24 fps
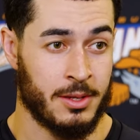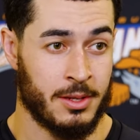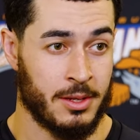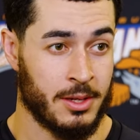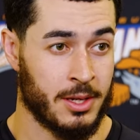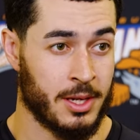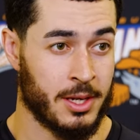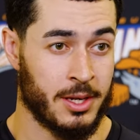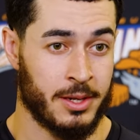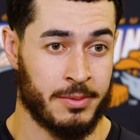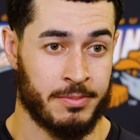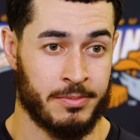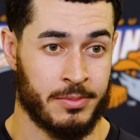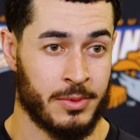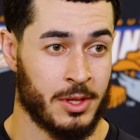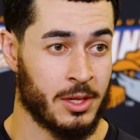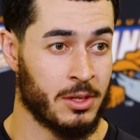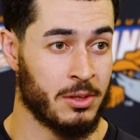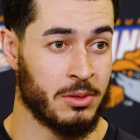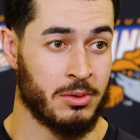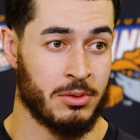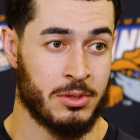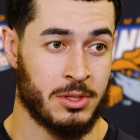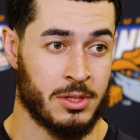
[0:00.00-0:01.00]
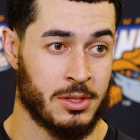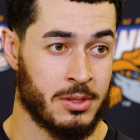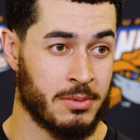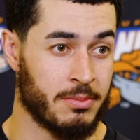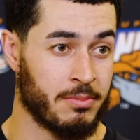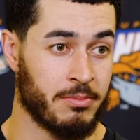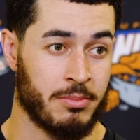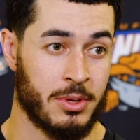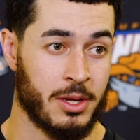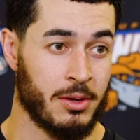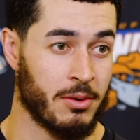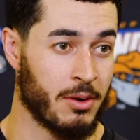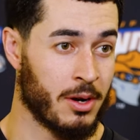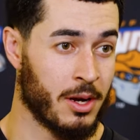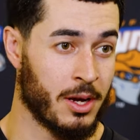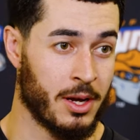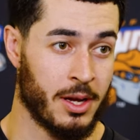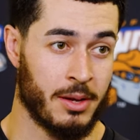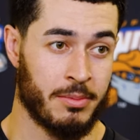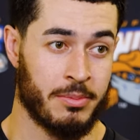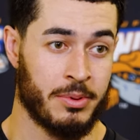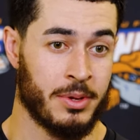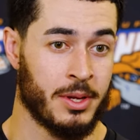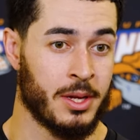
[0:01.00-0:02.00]
Klooch,
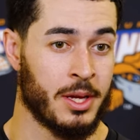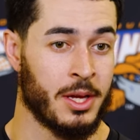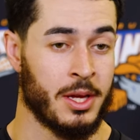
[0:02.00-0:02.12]
B-Rob,